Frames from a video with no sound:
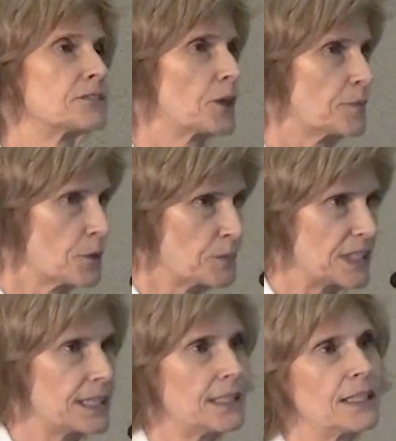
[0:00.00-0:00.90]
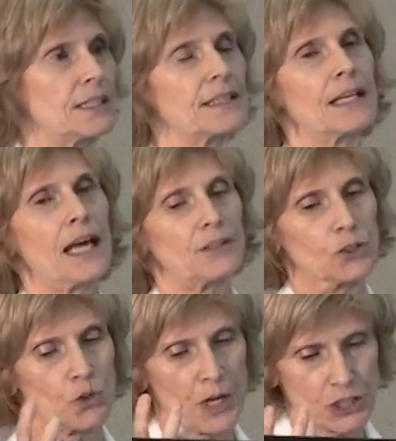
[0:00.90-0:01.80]
From the beginning, they had
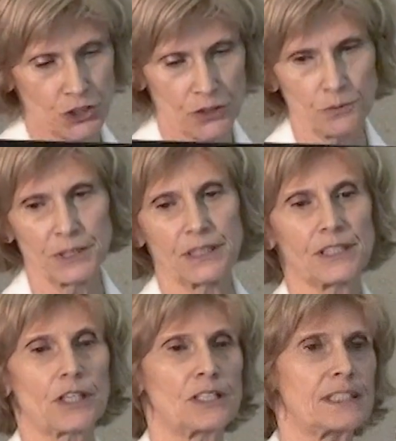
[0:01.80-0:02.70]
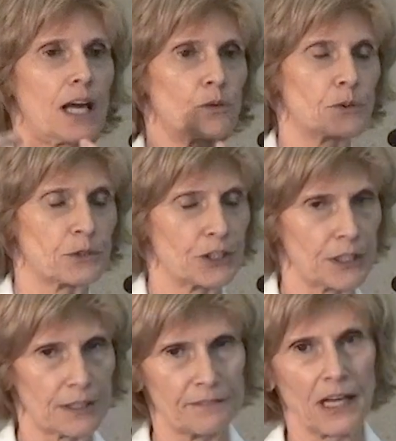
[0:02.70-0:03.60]
the question, we discussed how we were
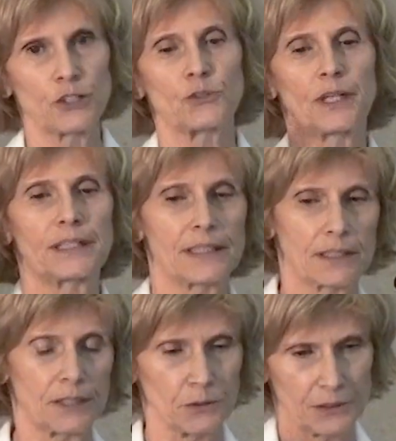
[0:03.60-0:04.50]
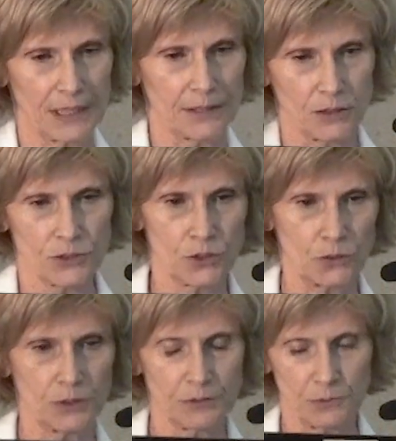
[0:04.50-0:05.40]
going to evaluate, and, and, and
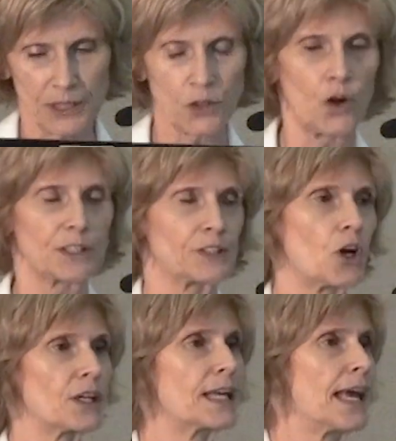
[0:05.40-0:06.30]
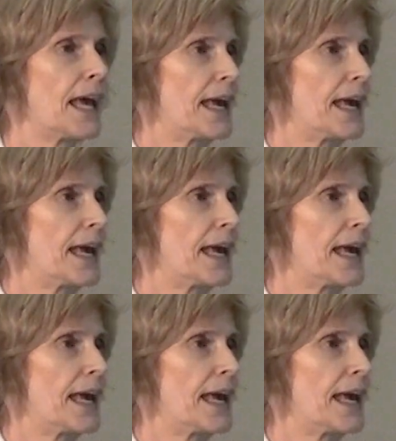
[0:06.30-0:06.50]
so it went on and on.